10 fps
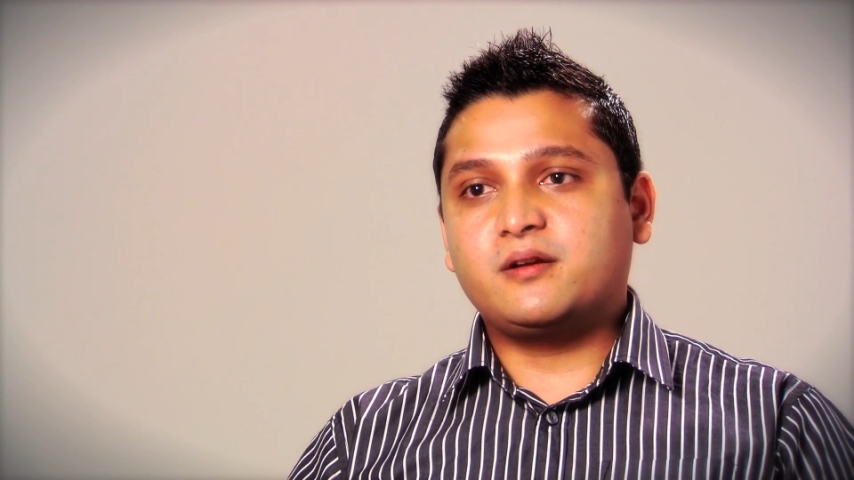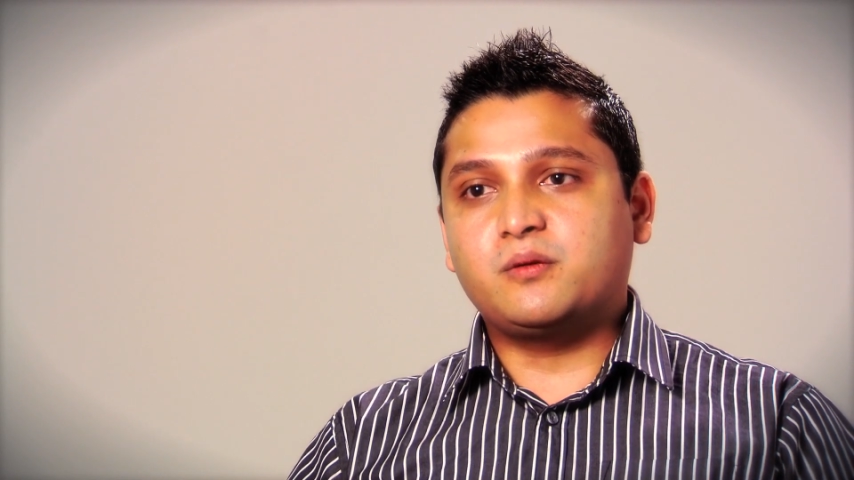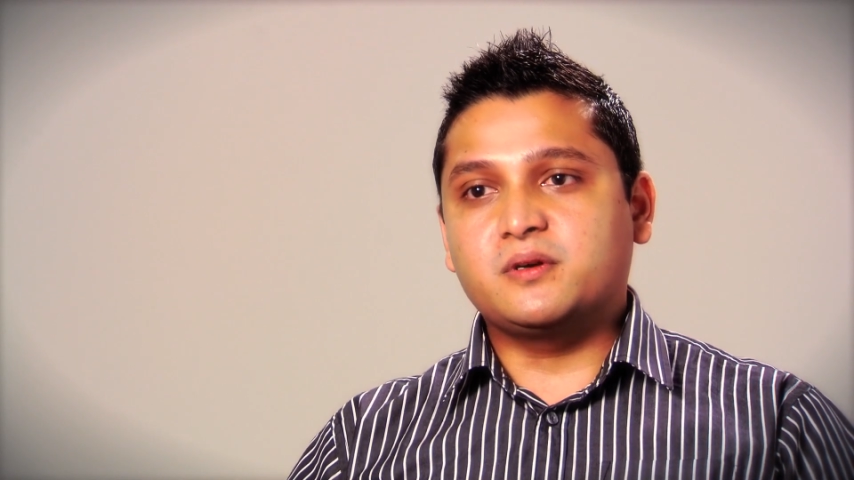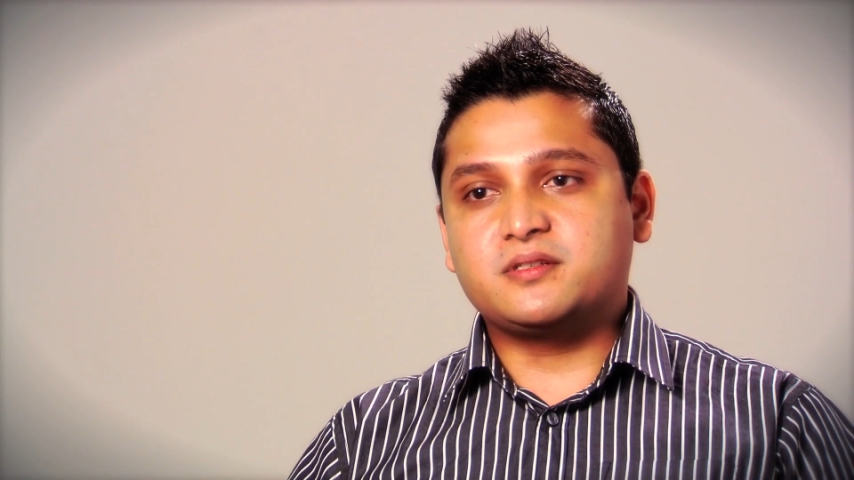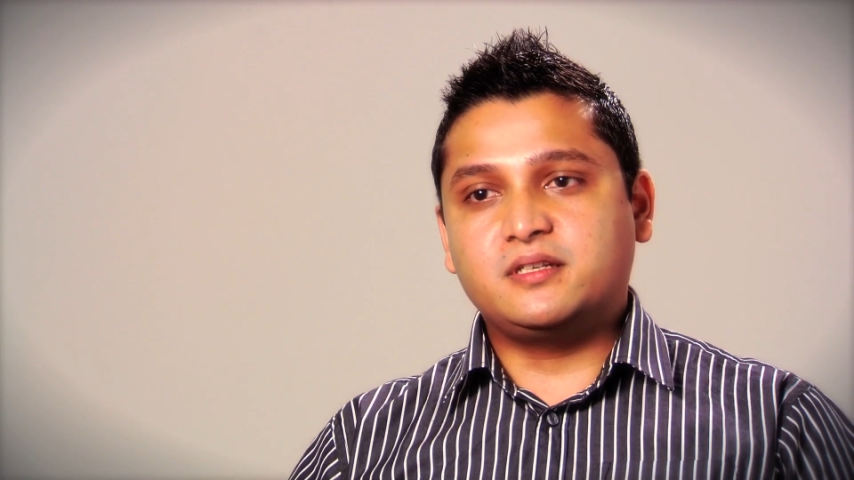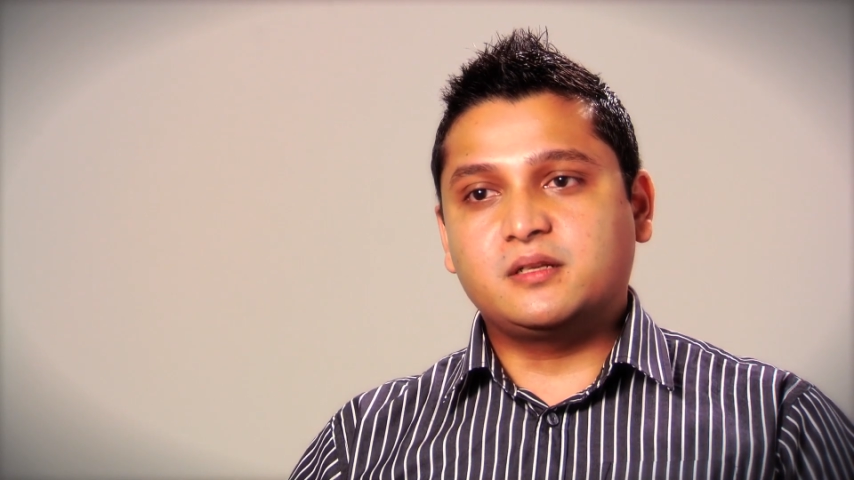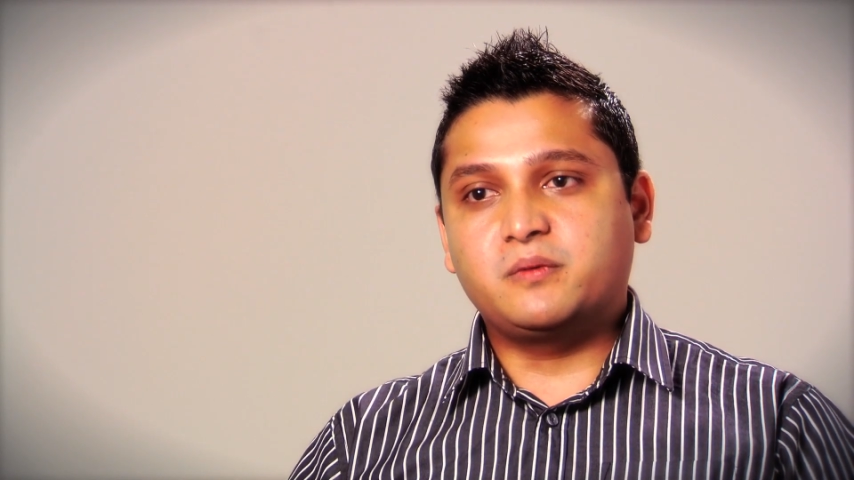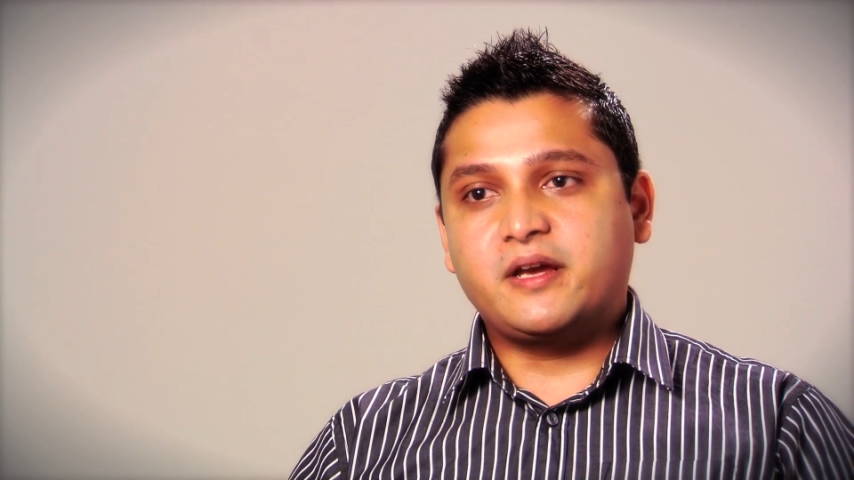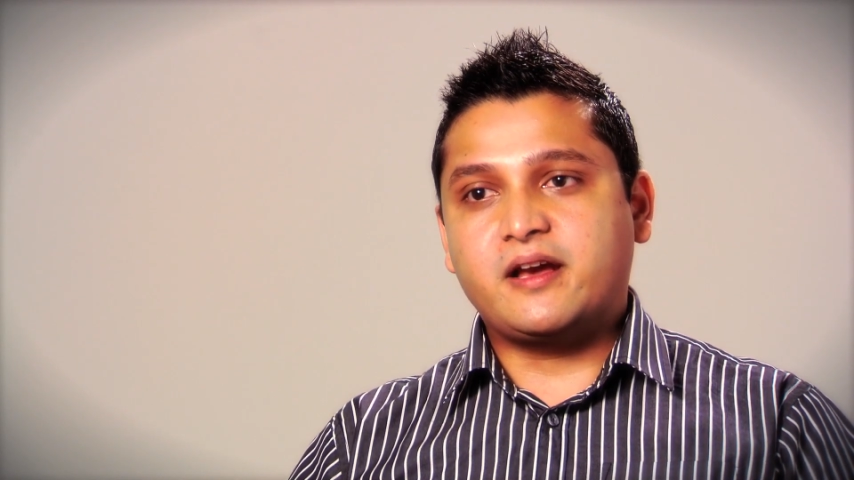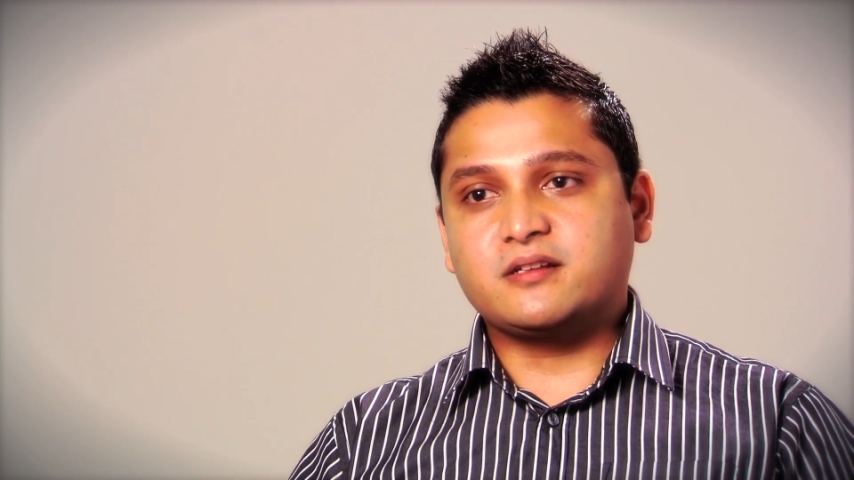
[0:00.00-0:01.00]
or a single
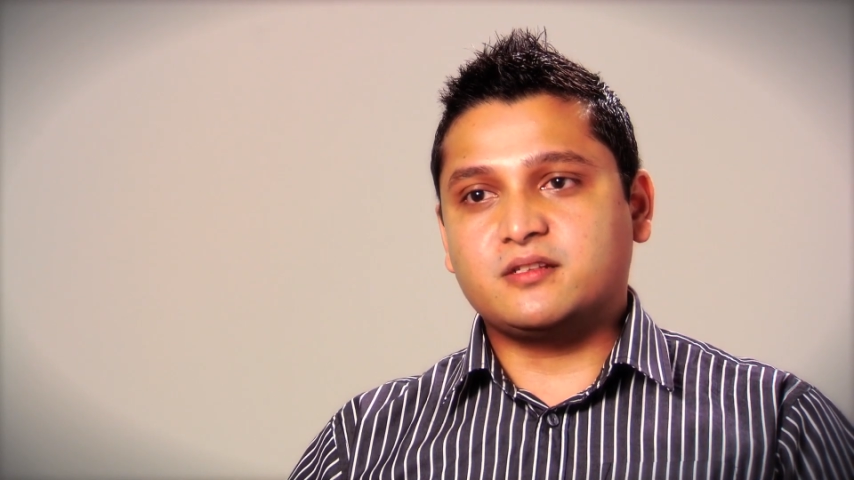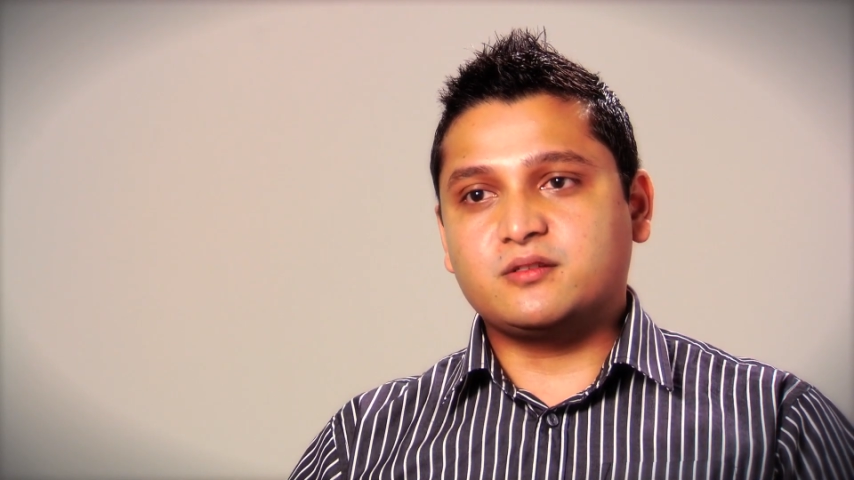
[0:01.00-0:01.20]
warehouse.